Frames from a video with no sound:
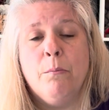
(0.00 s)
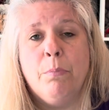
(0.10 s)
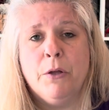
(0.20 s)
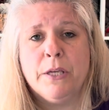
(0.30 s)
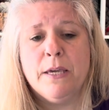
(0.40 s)

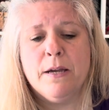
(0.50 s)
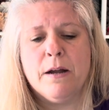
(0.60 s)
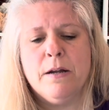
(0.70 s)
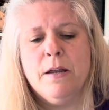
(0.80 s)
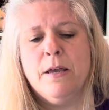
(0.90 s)
bulky
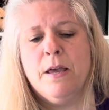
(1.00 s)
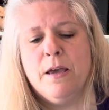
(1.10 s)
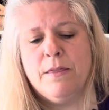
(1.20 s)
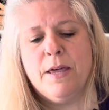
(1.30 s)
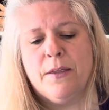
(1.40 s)
yarn
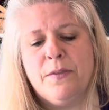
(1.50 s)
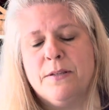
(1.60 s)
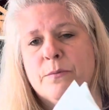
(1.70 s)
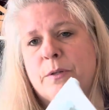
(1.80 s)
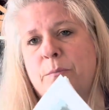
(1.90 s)
that
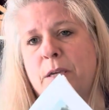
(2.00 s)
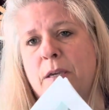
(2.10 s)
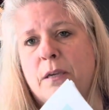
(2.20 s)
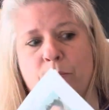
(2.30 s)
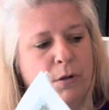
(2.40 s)
this would
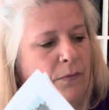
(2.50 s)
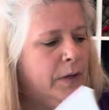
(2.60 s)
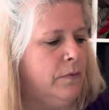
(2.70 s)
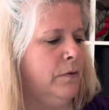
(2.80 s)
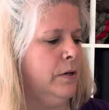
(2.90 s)
be
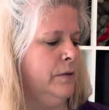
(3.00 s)
perfect for.